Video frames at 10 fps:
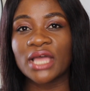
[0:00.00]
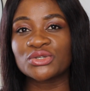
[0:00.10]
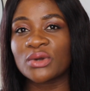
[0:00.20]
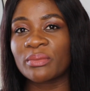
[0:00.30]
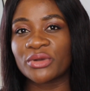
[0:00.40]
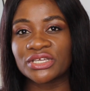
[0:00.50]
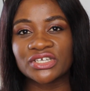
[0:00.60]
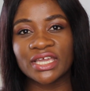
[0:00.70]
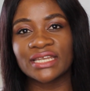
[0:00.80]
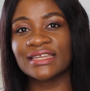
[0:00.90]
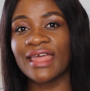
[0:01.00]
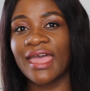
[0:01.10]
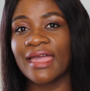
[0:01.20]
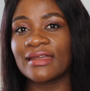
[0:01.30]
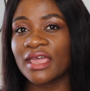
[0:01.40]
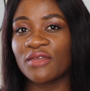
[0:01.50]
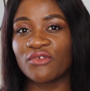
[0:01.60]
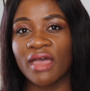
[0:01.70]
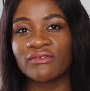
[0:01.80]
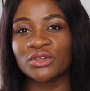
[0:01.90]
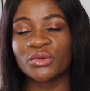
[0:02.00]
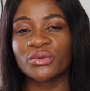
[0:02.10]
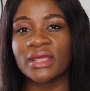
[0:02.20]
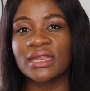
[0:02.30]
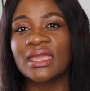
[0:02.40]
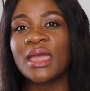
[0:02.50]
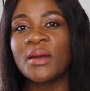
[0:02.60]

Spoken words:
I do appreciate it, and if you haven't already,